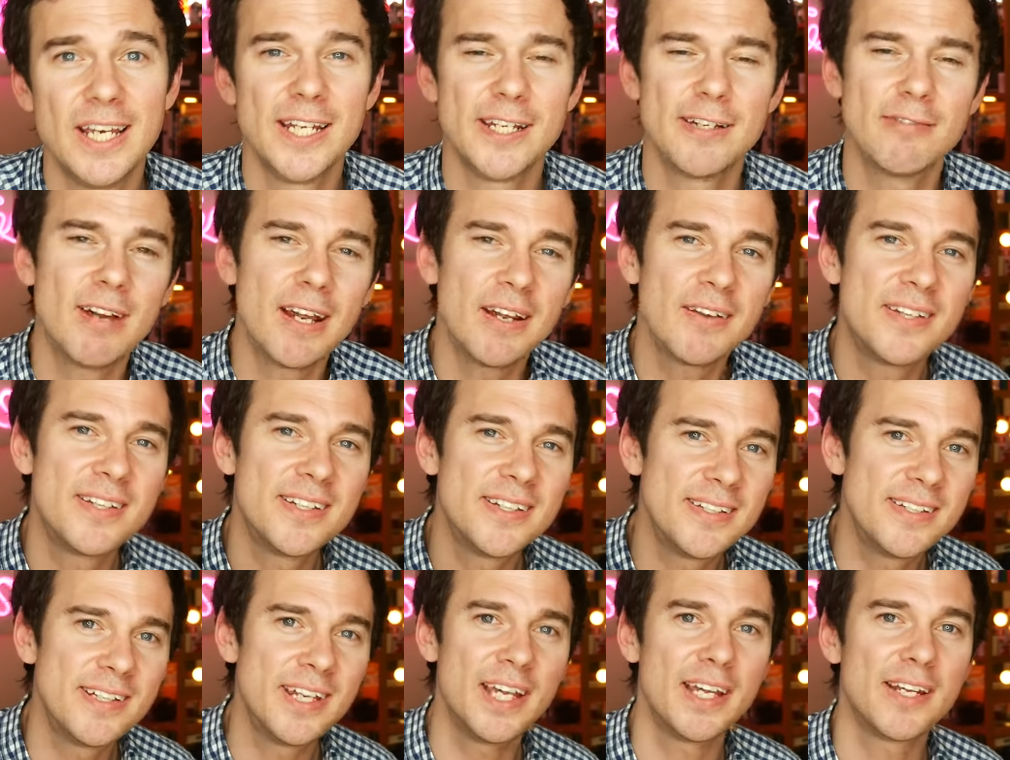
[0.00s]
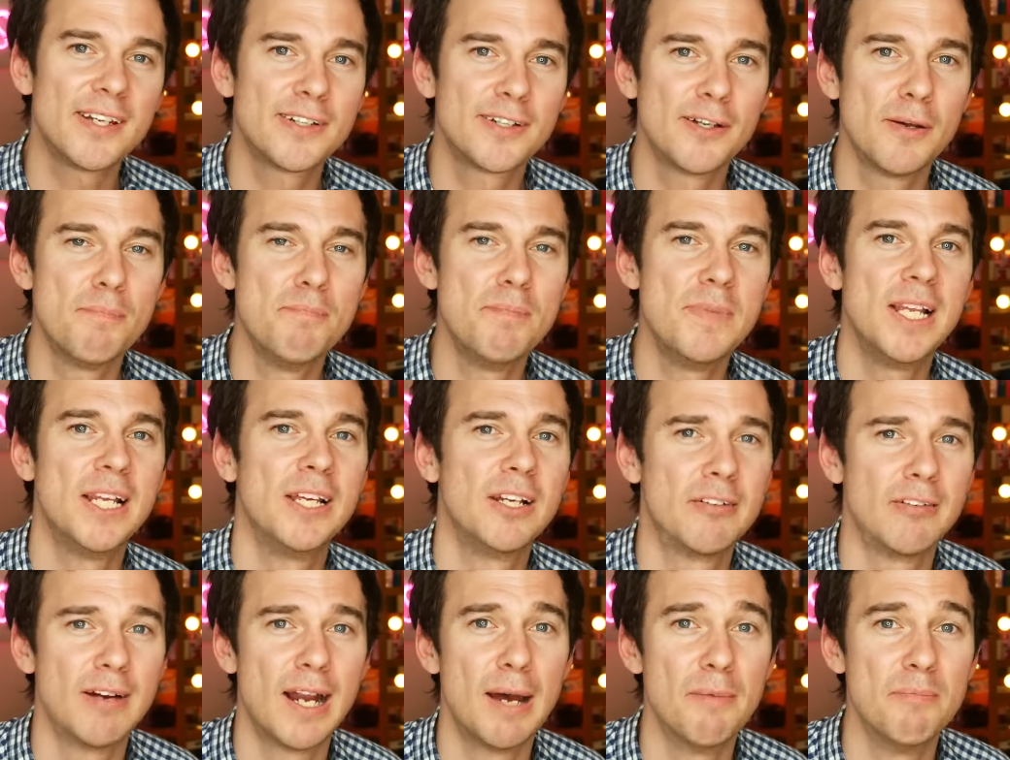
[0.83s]
is around six
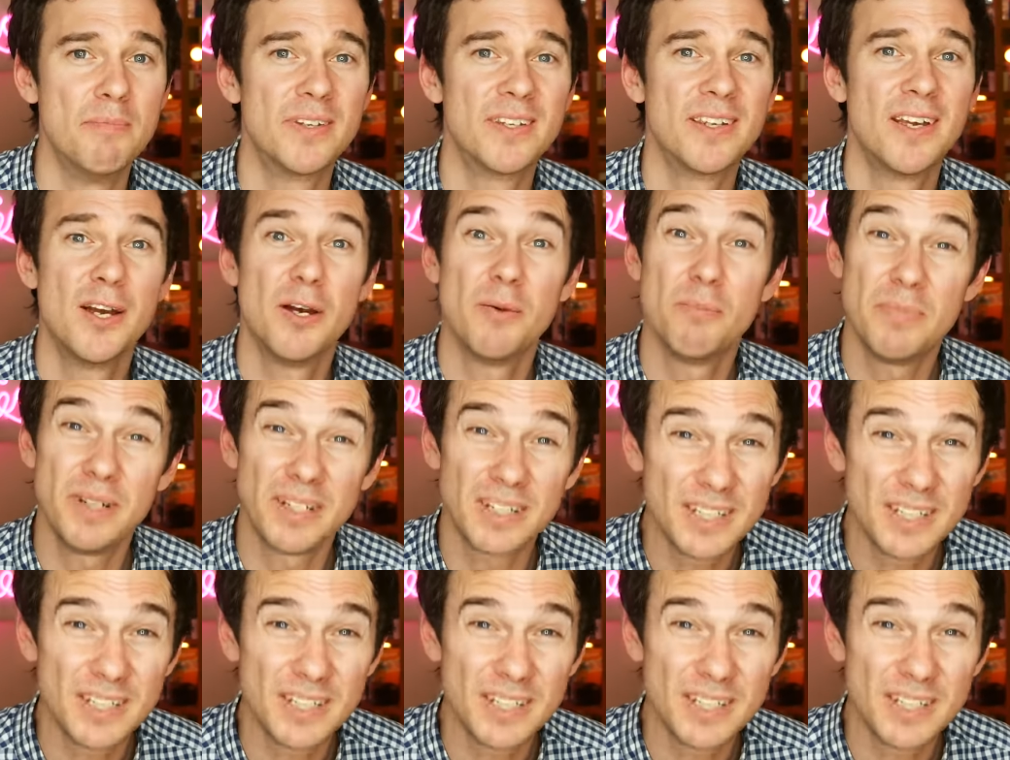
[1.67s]
milligrams per